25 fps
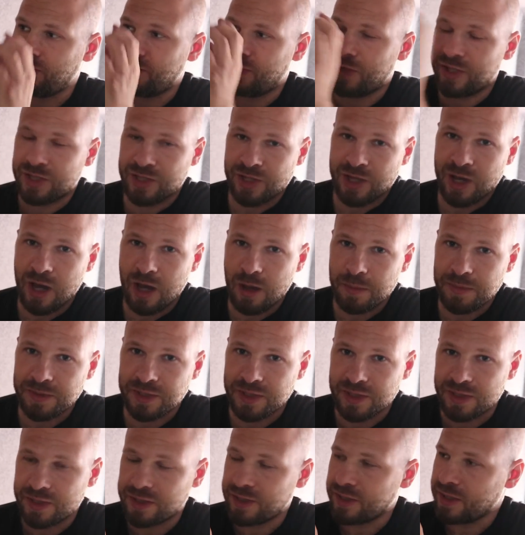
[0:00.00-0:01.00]
it's
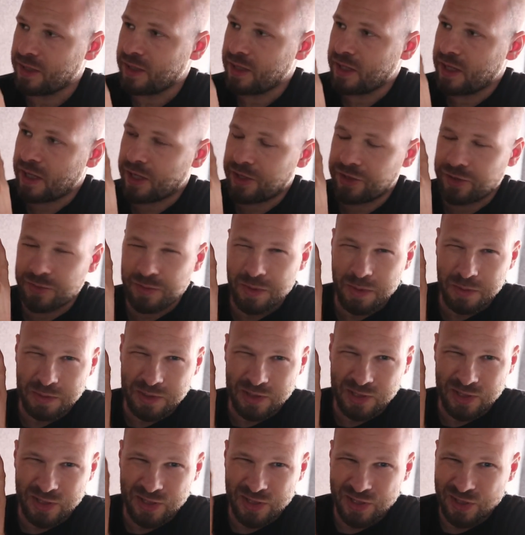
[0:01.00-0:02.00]
carpeted, I should be able to
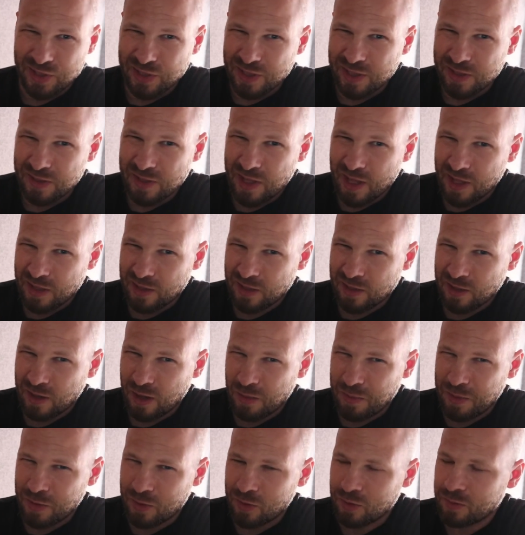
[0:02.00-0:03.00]
slit that
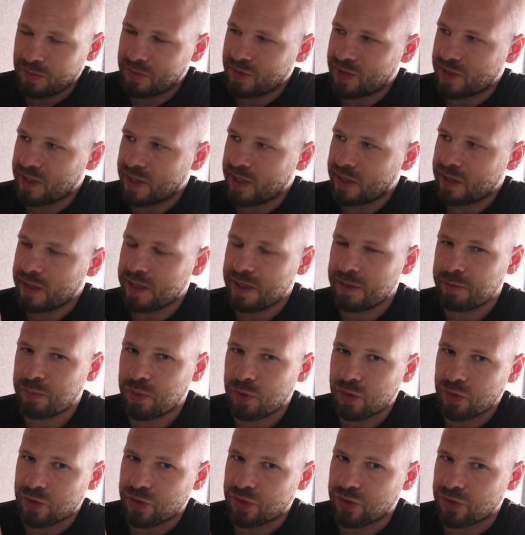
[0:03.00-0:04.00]
carpet open slightly,
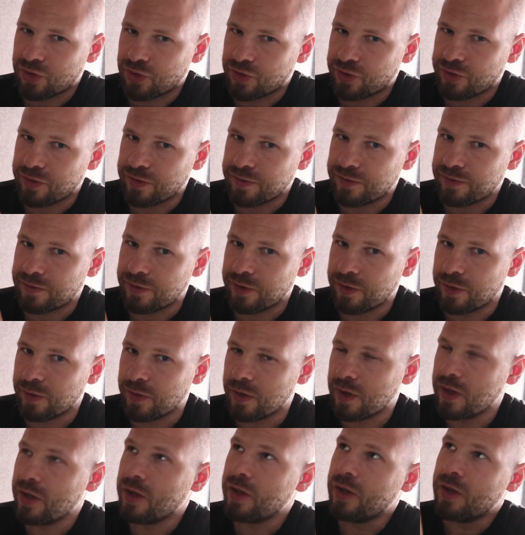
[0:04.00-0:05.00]
push the screw through,
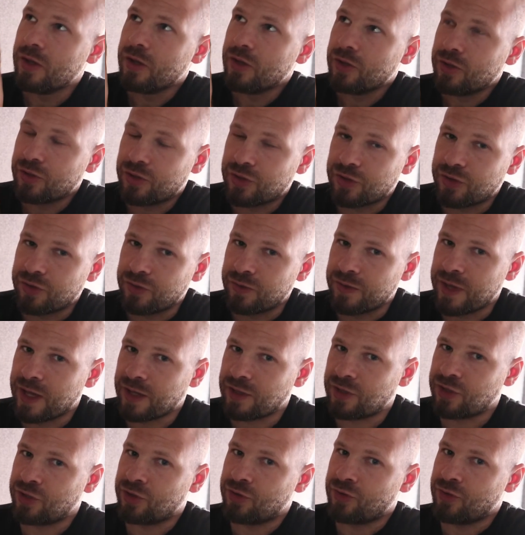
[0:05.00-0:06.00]
screw that
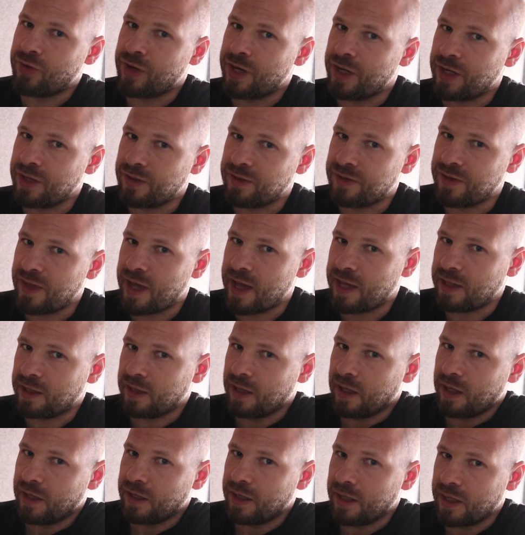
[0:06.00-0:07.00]
straight into the
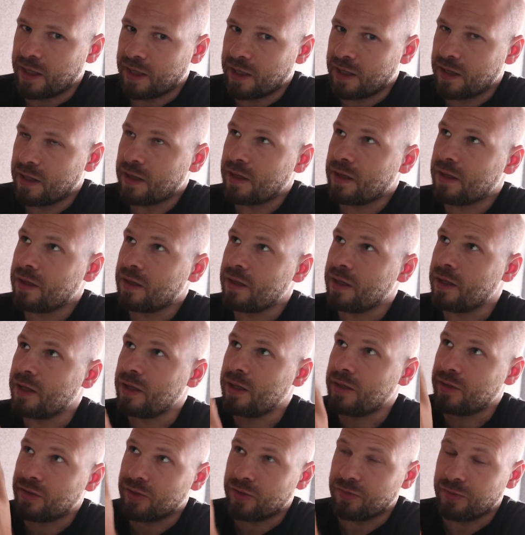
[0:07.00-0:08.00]
headlining,
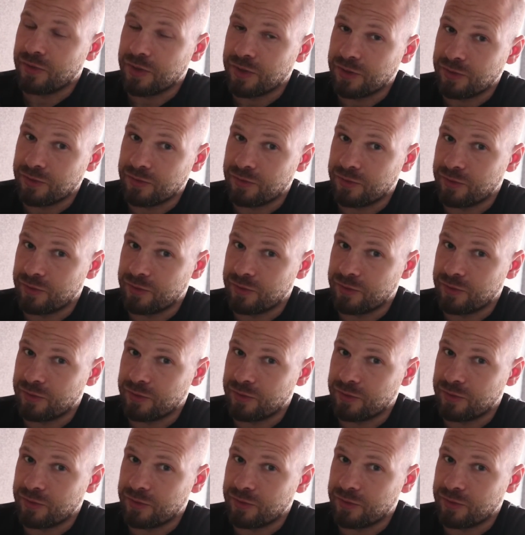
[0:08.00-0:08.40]
into the